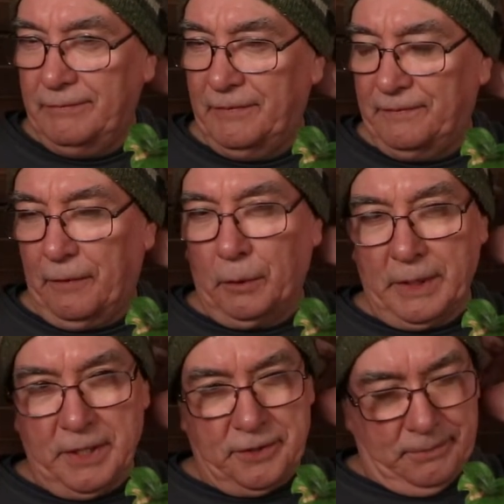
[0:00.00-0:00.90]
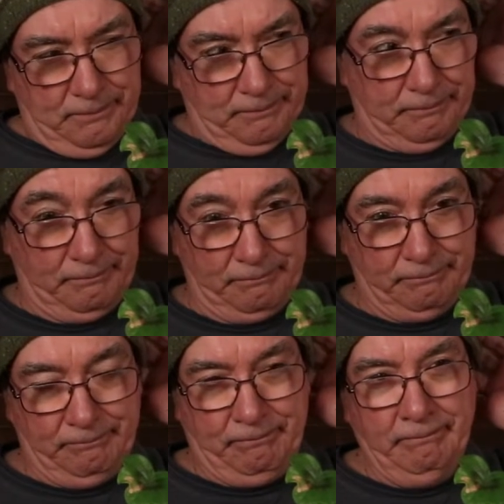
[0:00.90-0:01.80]
foliage
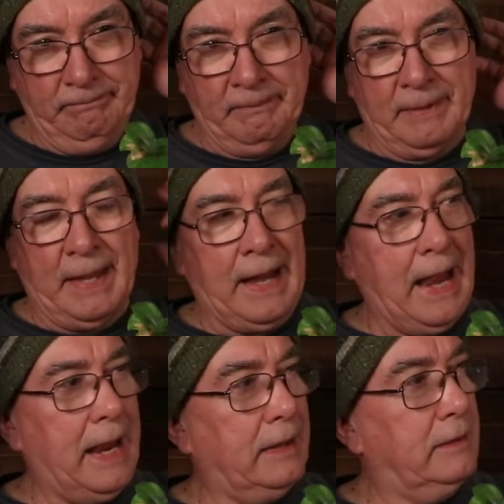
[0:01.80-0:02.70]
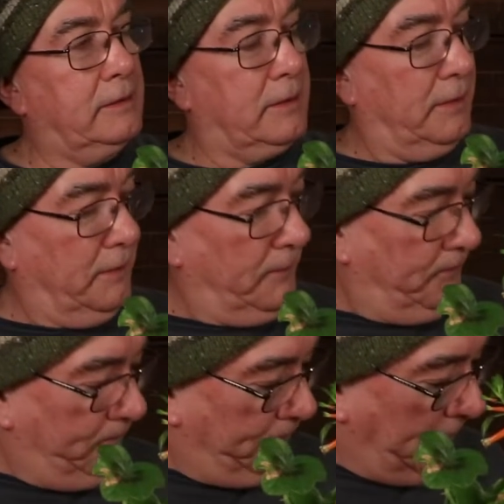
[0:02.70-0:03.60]
that hangs
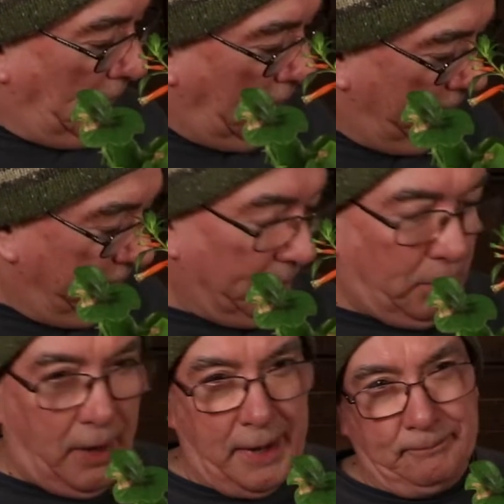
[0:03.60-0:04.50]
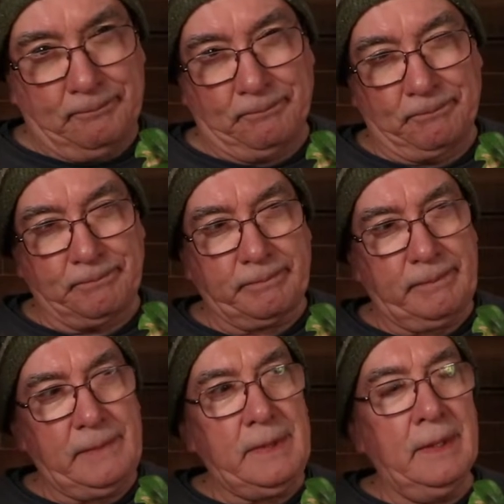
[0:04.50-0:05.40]
off of the pot
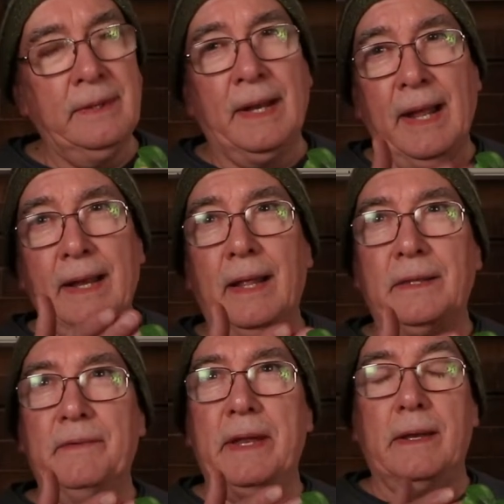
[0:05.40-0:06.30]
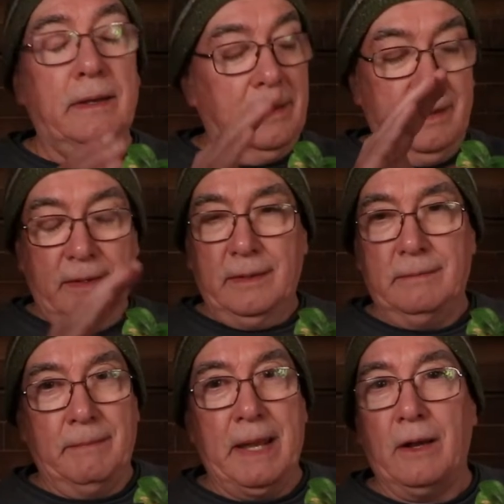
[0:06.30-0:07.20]
that I had elevated,
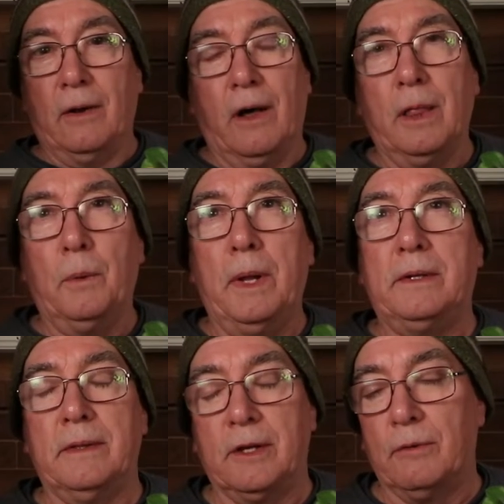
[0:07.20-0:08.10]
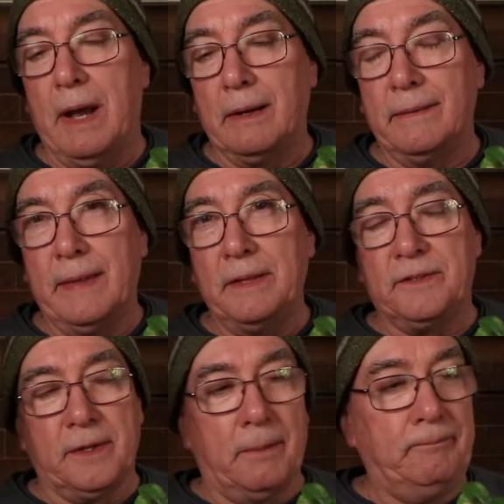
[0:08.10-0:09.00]
made it all the way to the ground and then
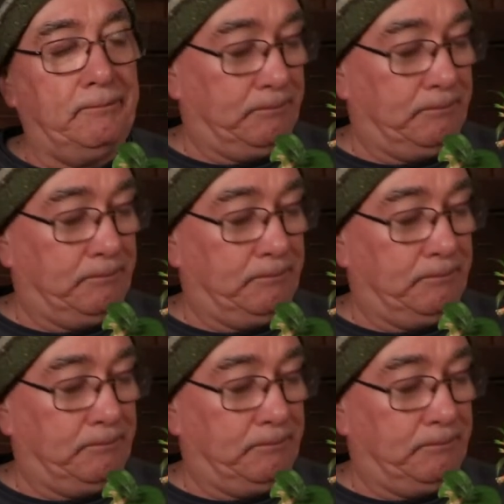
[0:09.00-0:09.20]
some.